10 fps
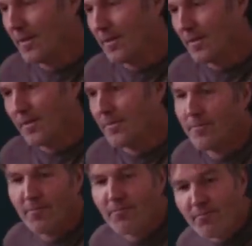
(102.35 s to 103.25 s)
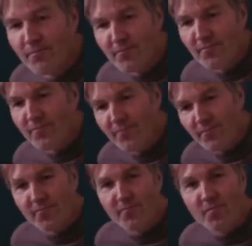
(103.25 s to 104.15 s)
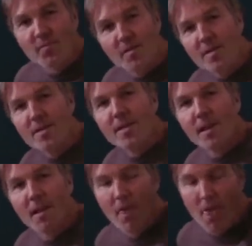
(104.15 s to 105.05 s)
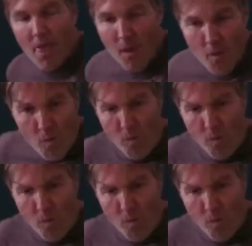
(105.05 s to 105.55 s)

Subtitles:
what? I've got the flu. I'm not feeling